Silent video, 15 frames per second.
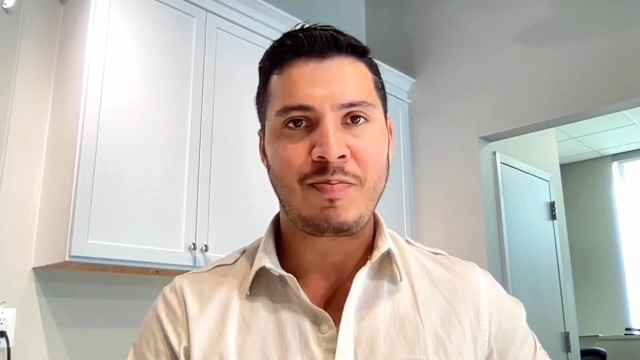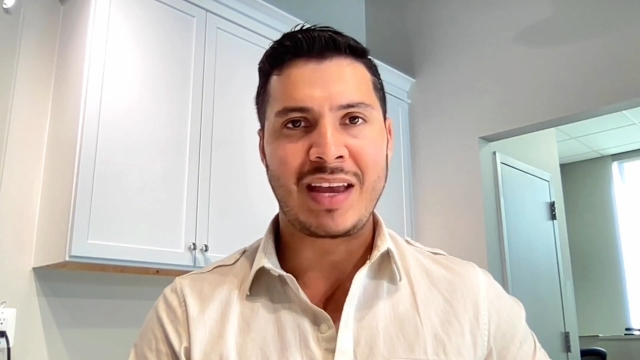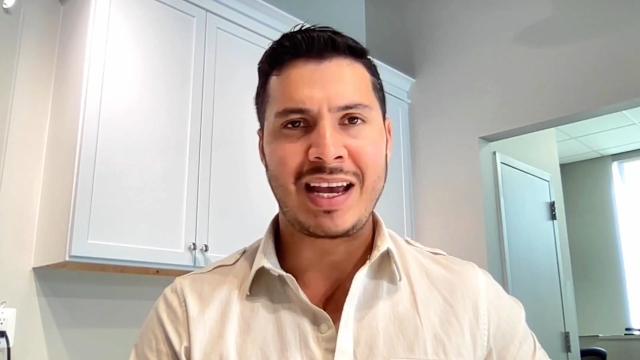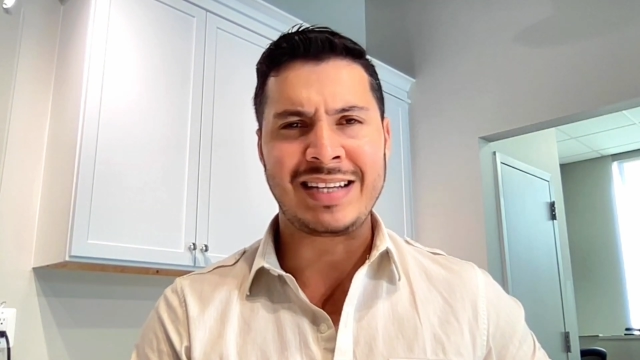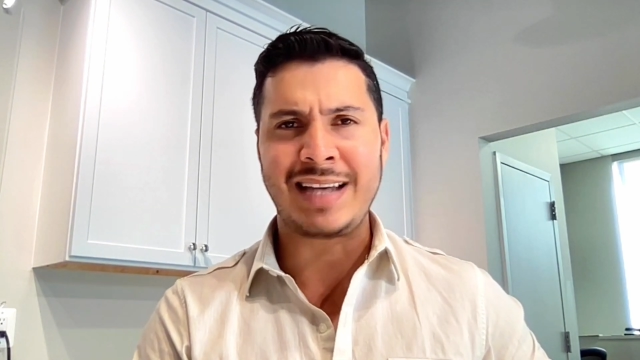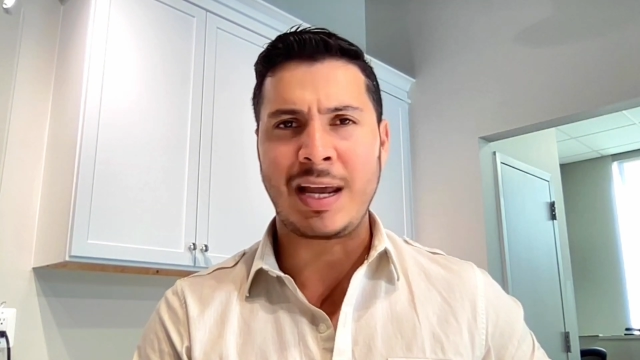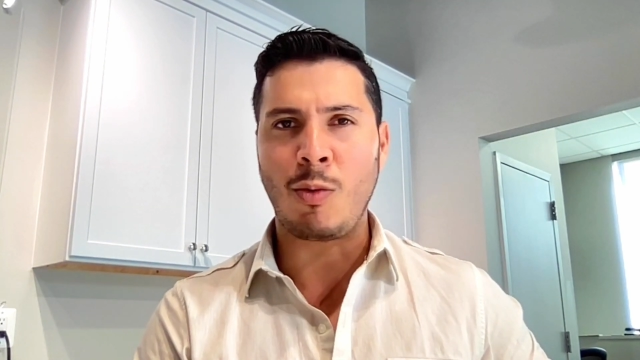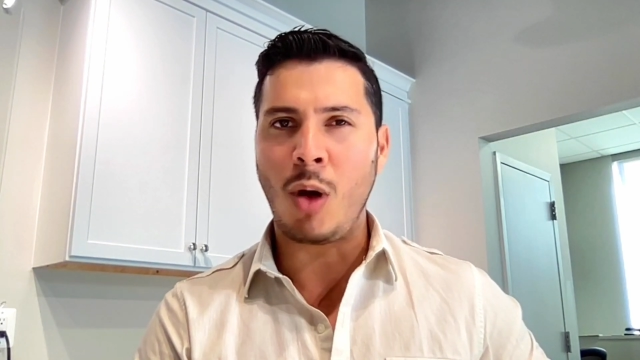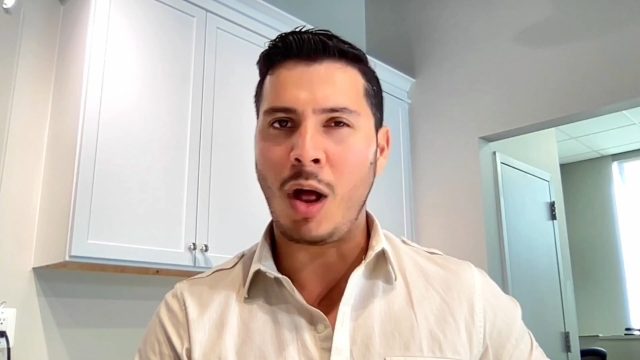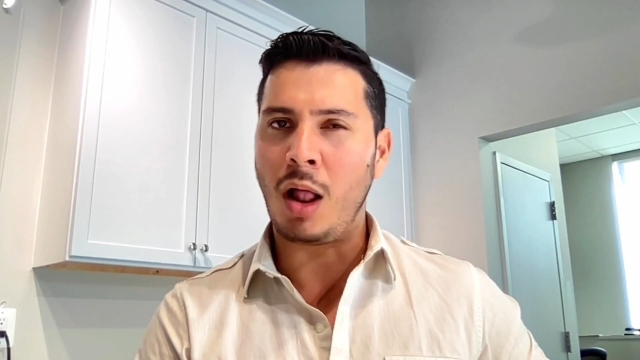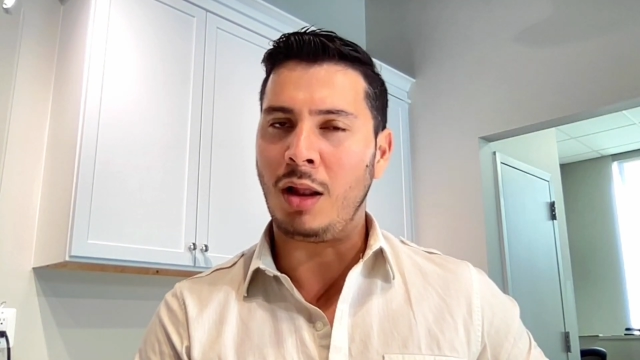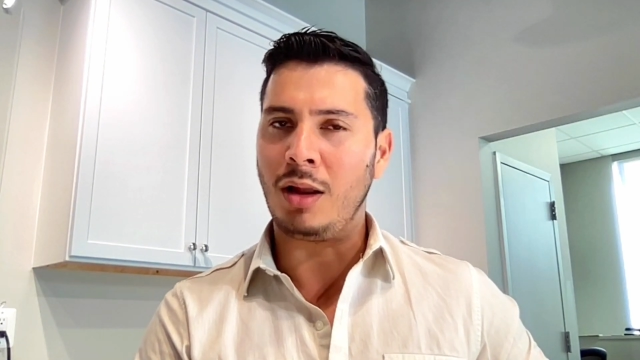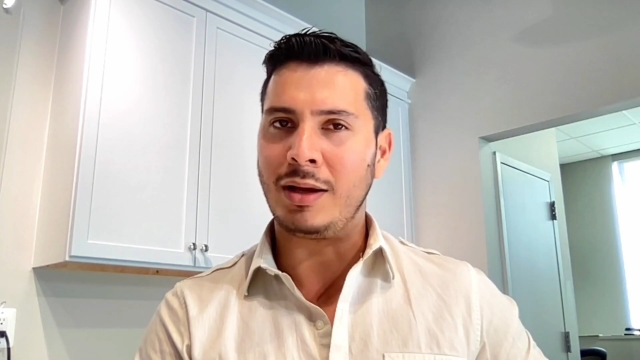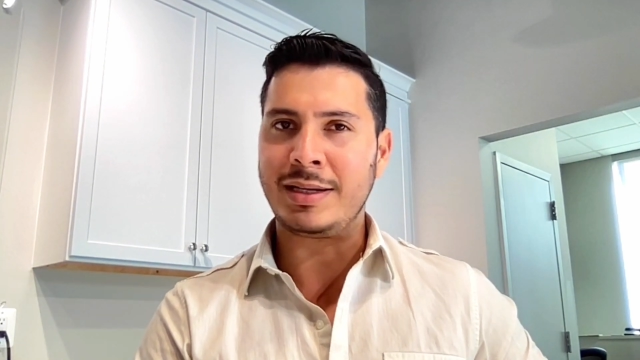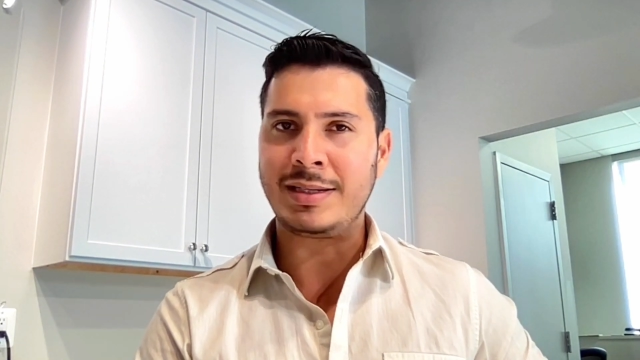and say,
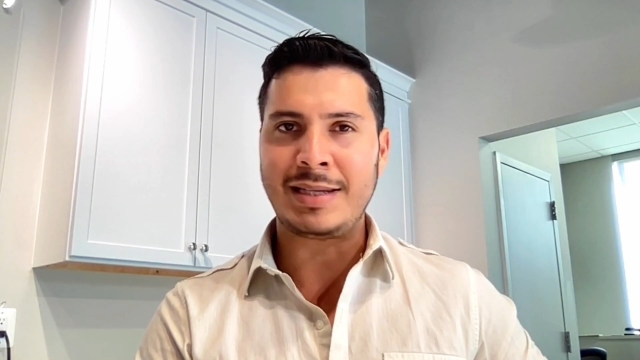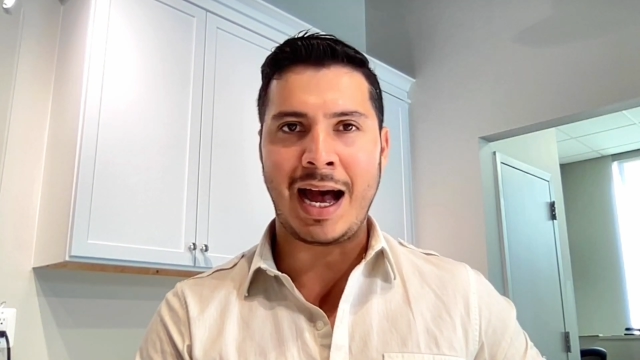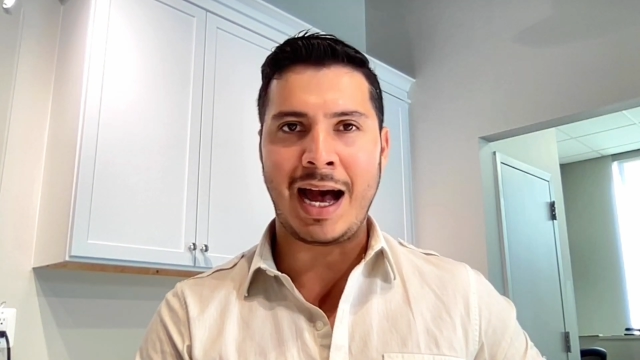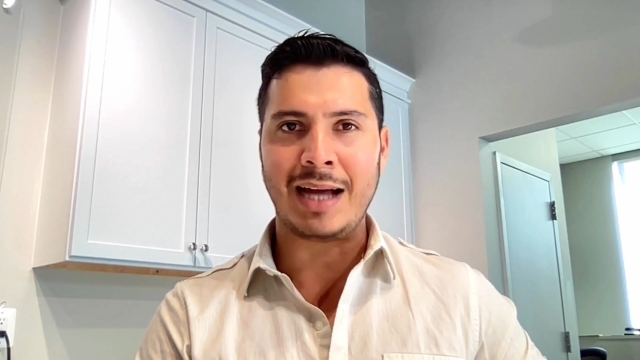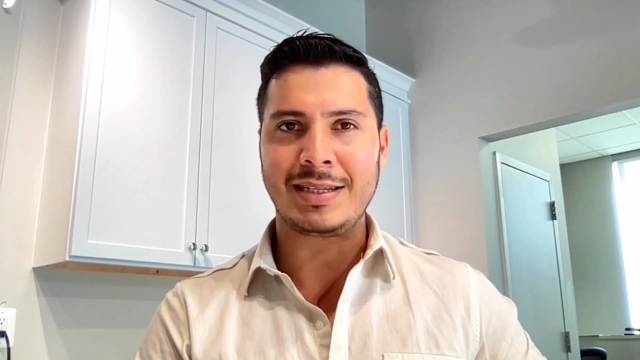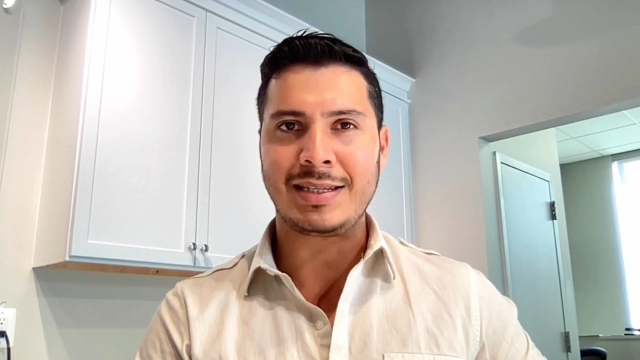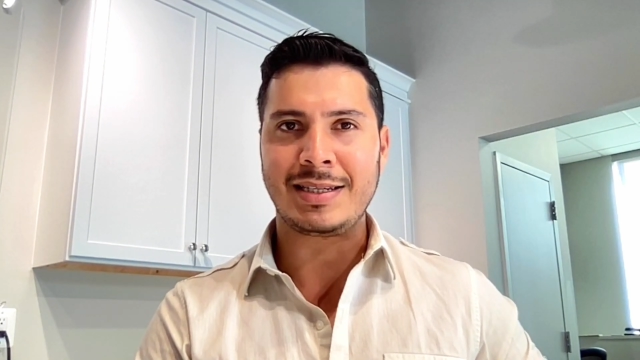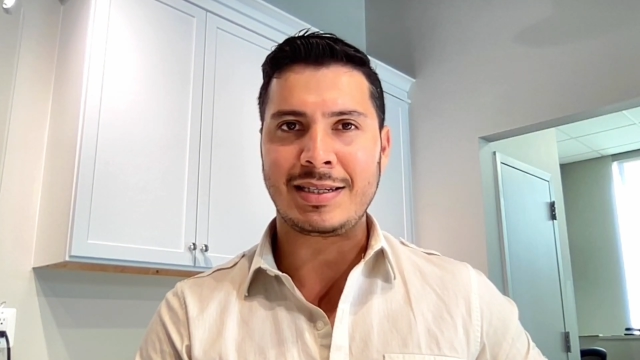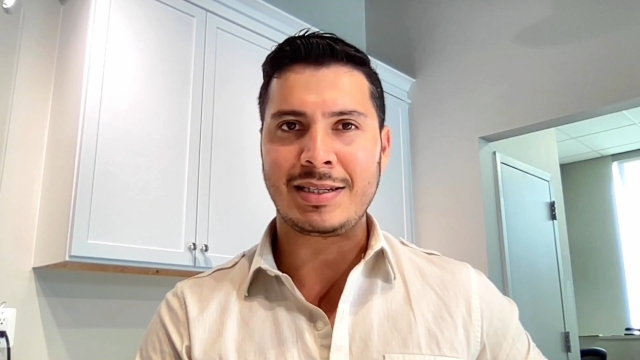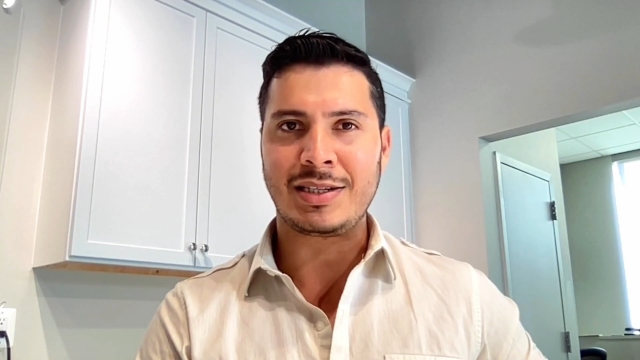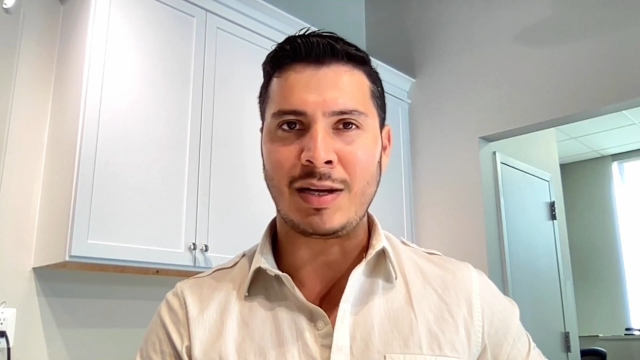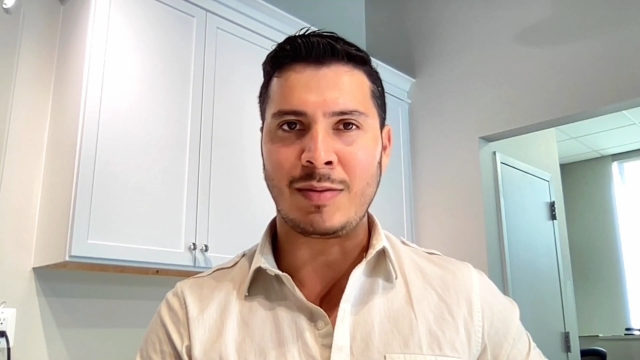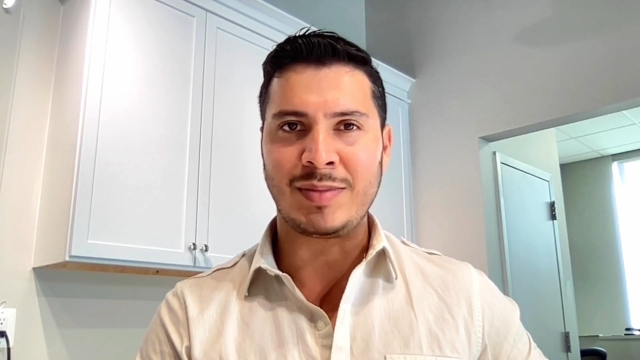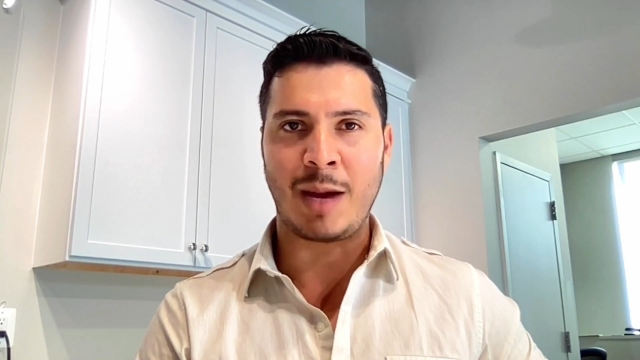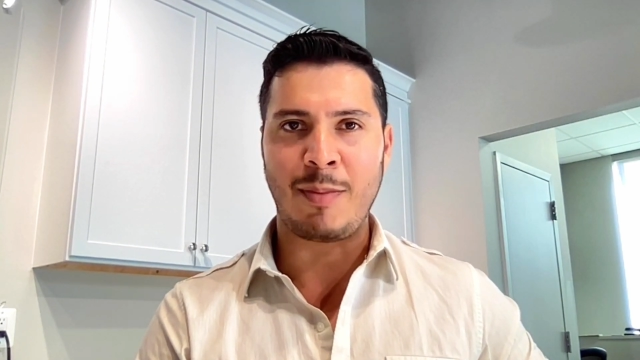well, is that
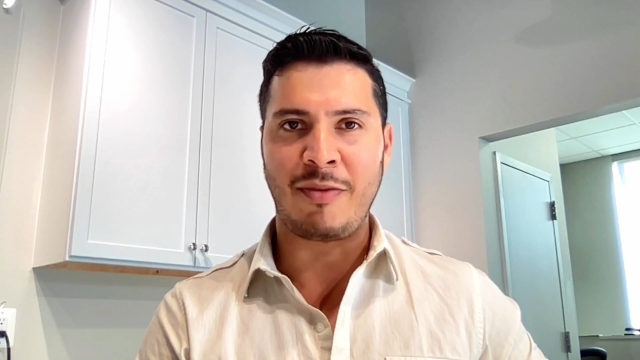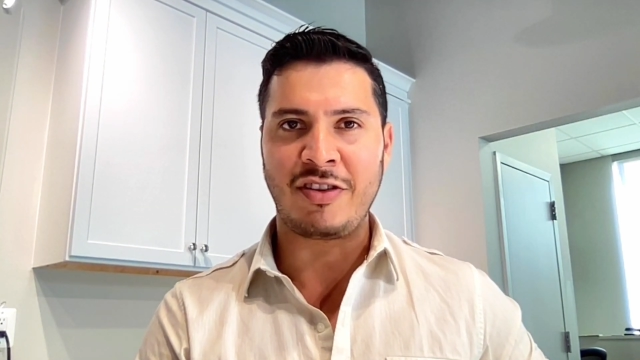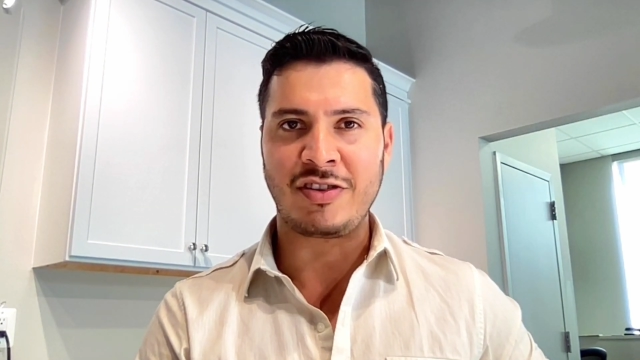some type of